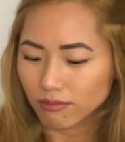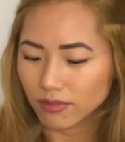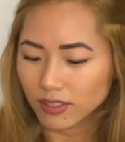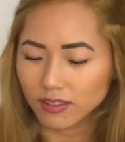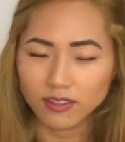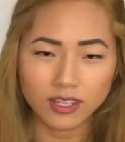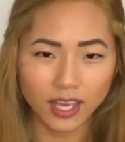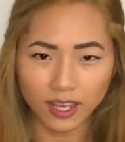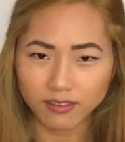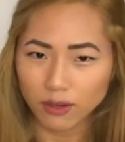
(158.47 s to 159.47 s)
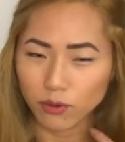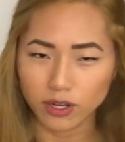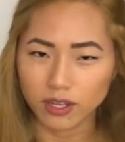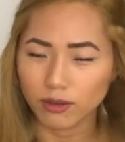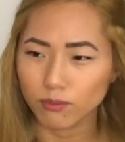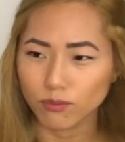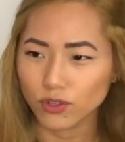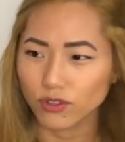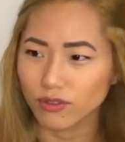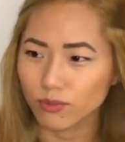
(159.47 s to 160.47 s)
This is in case I wanna
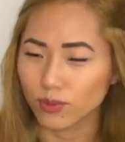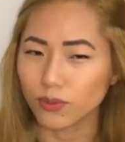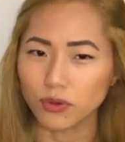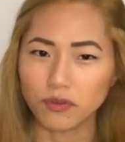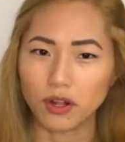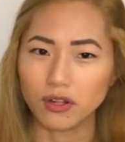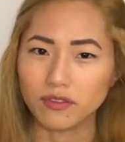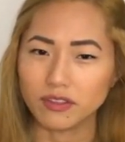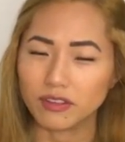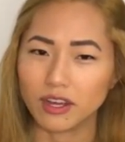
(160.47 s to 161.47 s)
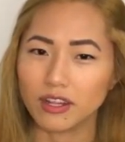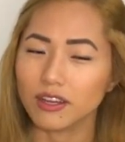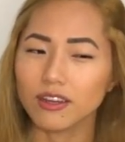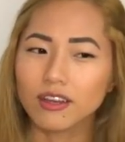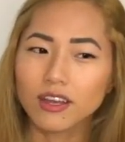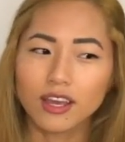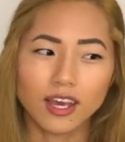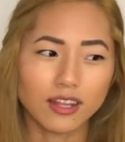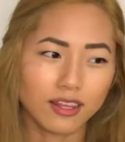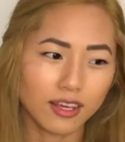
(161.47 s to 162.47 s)
just remove all of this color
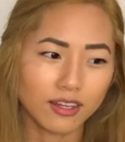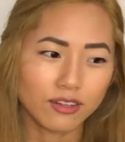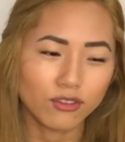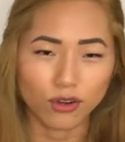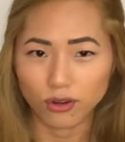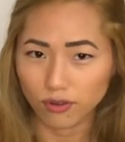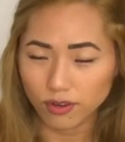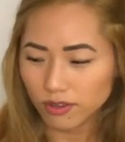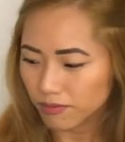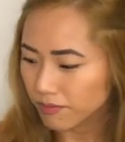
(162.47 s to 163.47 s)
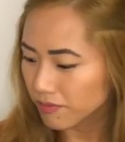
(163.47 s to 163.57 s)
and then start over.